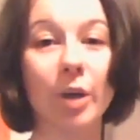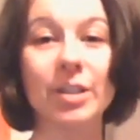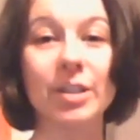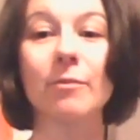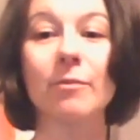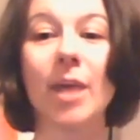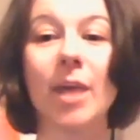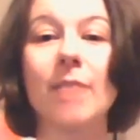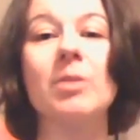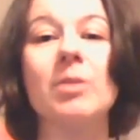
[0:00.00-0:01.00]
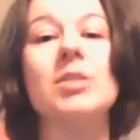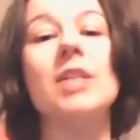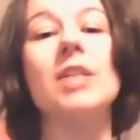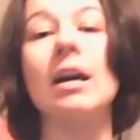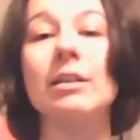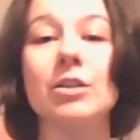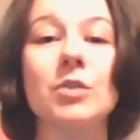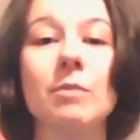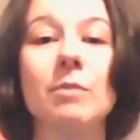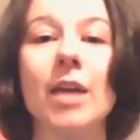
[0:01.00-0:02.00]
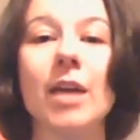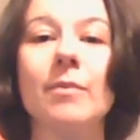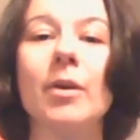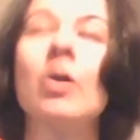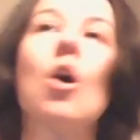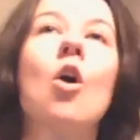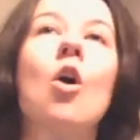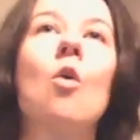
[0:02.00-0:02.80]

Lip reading: quality of paper, the dye that's used in paper,